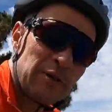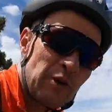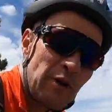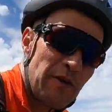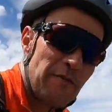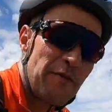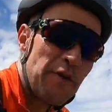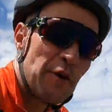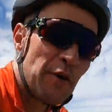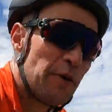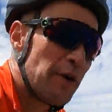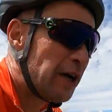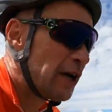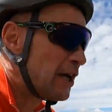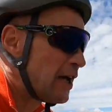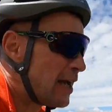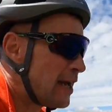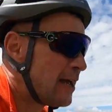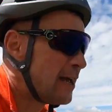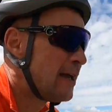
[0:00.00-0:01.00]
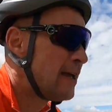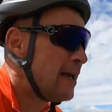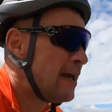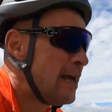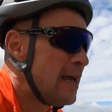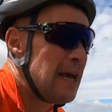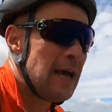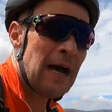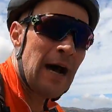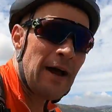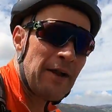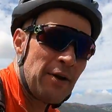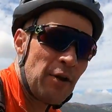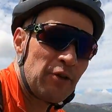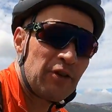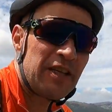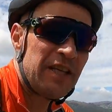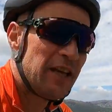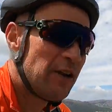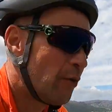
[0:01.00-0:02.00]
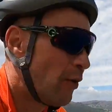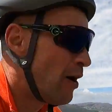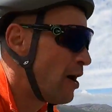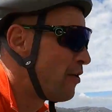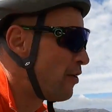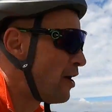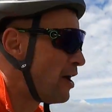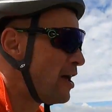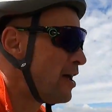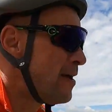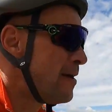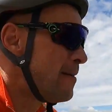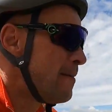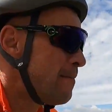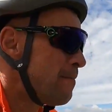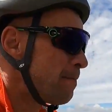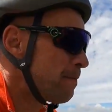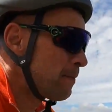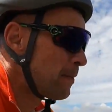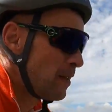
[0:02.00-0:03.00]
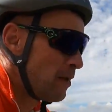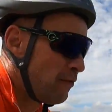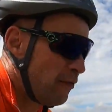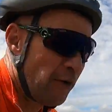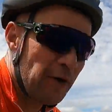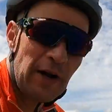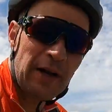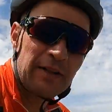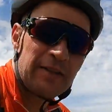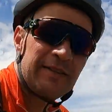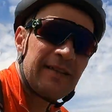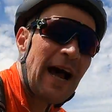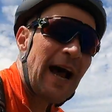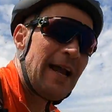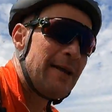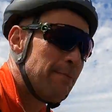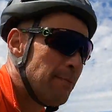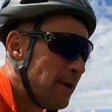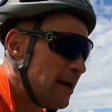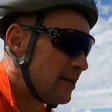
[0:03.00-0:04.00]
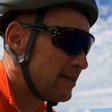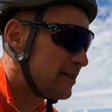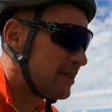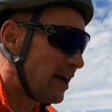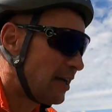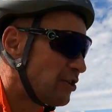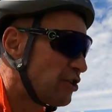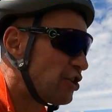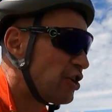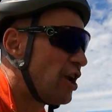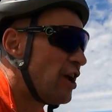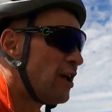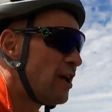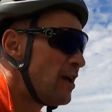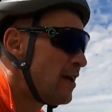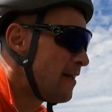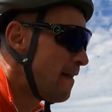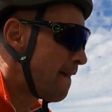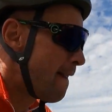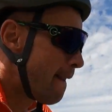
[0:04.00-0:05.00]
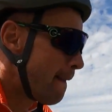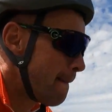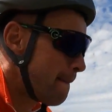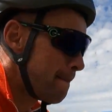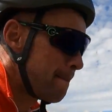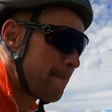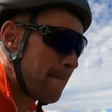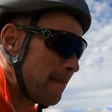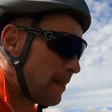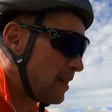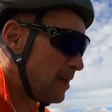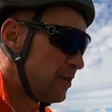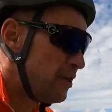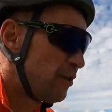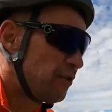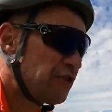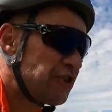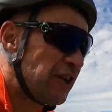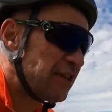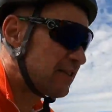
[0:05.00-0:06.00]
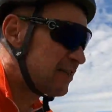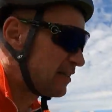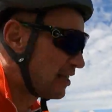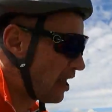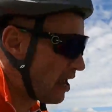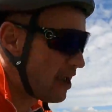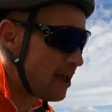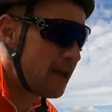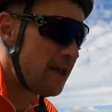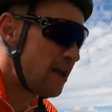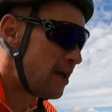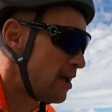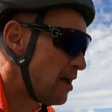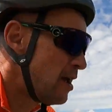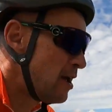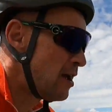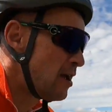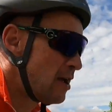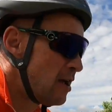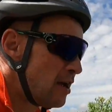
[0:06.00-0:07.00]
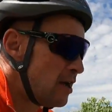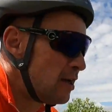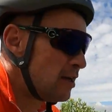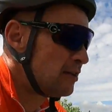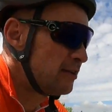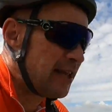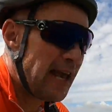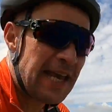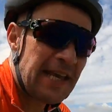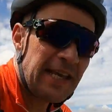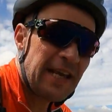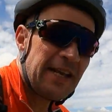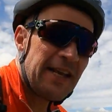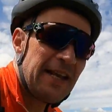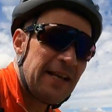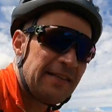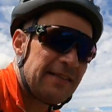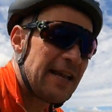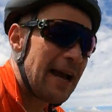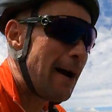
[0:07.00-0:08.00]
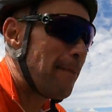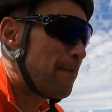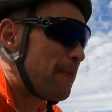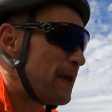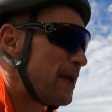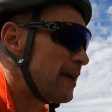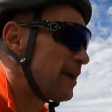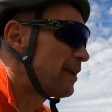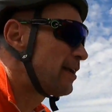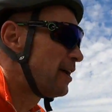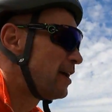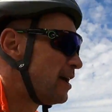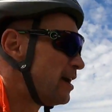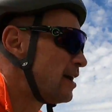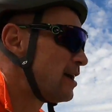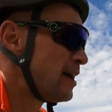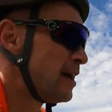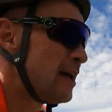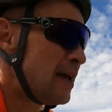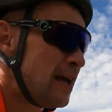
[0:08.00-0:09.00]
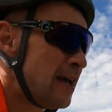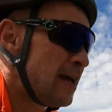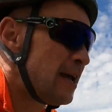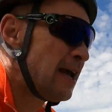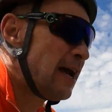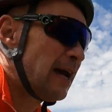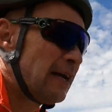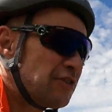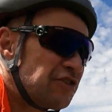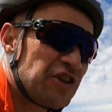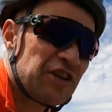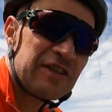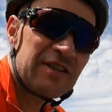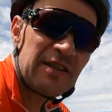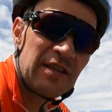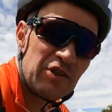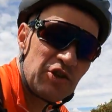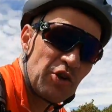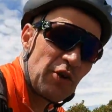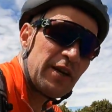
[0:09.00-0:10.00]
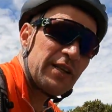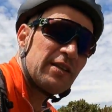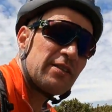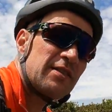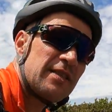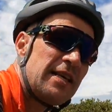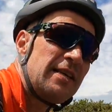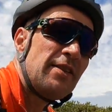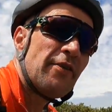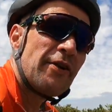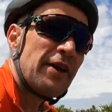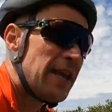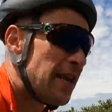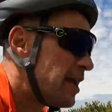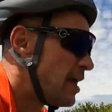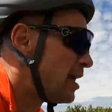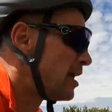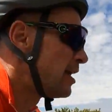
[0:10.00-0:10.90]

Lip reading: So if you are not here for a time as such, you just take it easy up here and just enjoy the scenery.